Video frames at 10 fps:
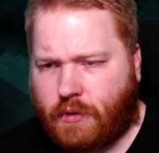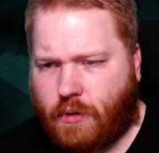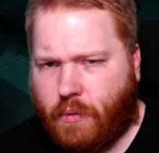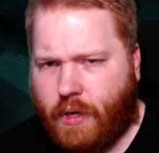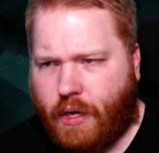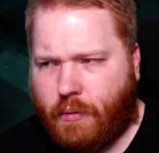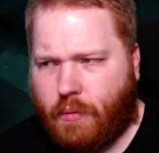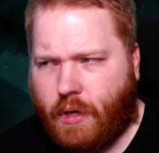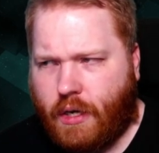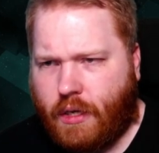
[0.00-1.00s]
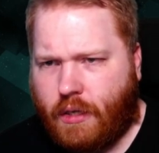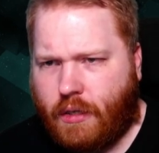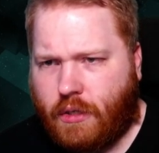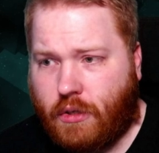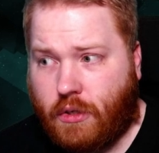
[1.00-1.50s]
Wait, what?
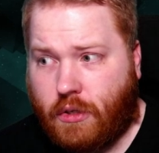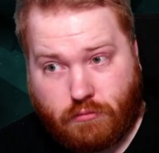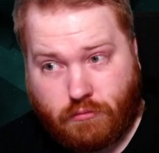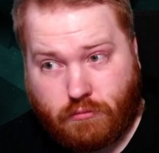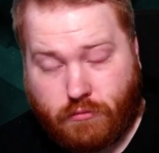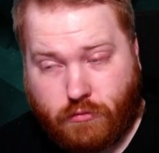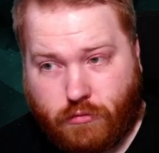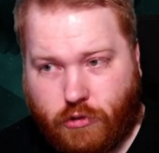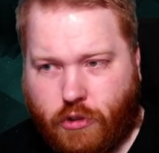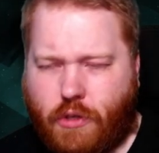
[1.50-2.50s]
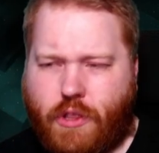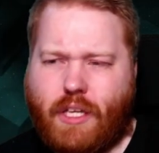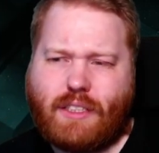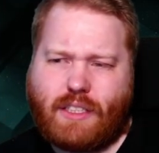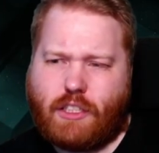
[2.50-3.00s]
Dude,
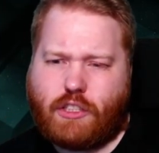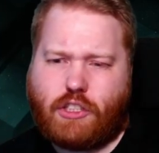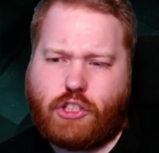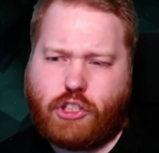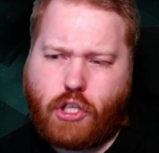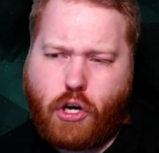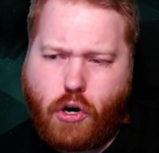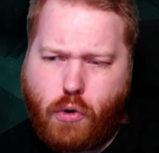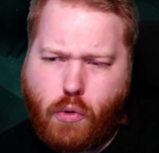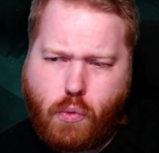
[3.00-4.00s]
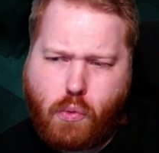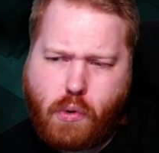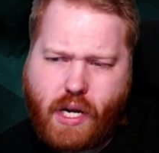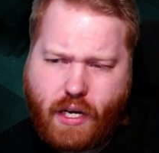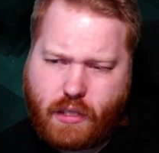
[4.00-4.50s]
this is so
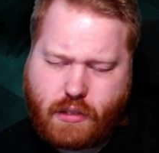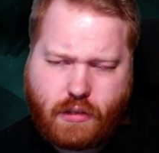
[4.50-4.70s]
weird.